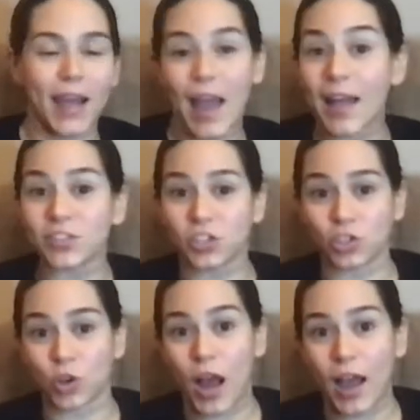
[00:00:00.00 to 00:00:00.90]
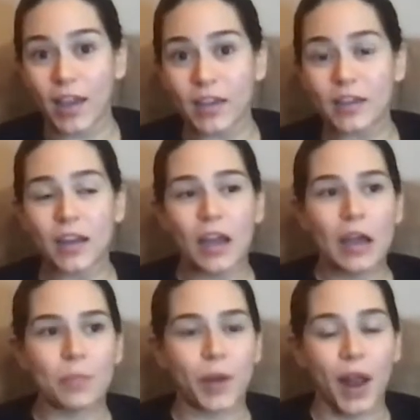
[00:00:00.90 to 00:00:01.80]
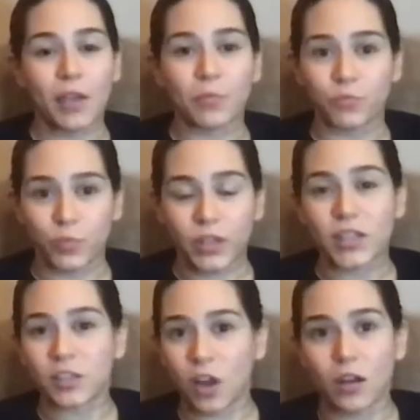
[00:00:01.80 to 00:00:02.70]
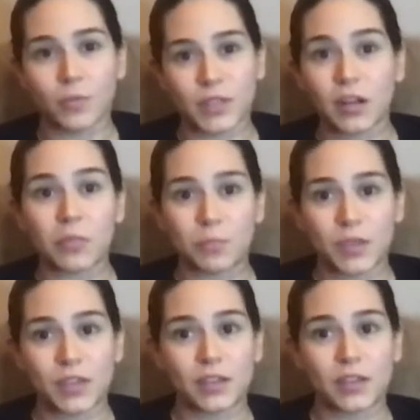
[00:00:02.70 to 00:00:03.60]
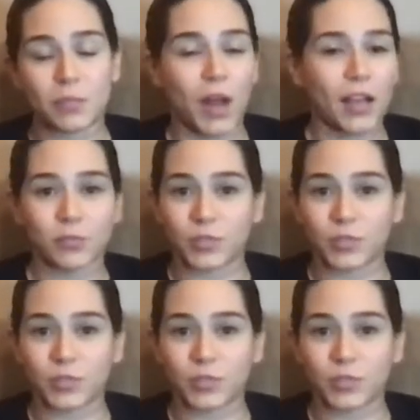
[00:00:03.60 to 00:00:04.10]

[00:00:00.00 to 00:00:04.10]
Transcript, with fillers: and I had to try, but I really thought it was going to be impossible.